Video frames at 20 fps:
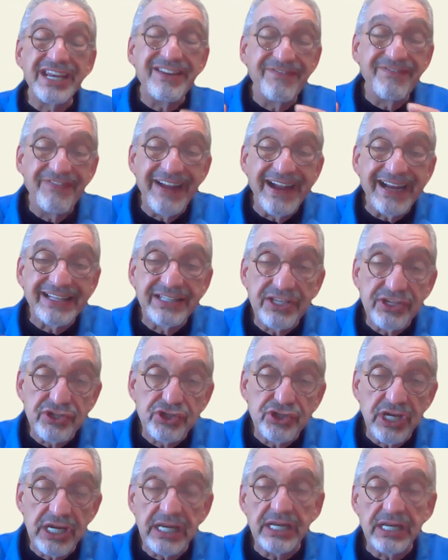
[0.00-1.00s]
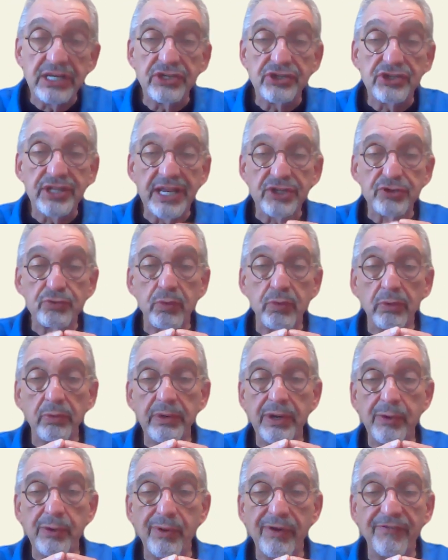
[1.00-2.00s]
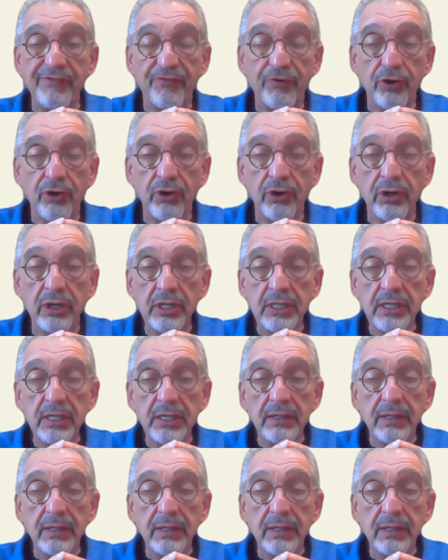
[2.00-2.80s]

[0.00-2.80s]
defect disease, that's what we refer